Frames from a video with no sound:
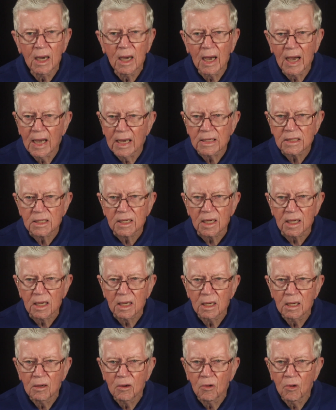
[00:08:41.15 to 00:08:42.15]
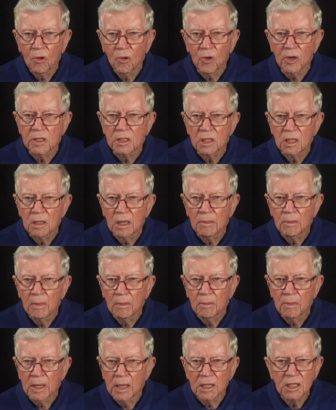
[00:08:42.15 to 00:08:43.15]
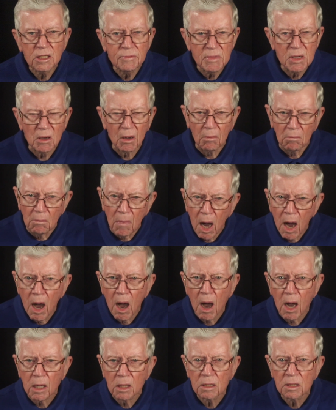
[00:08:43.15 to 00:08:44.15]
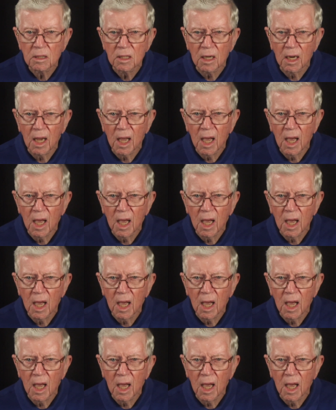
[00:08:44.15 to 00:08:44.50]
Isaac, which Ishmael mocked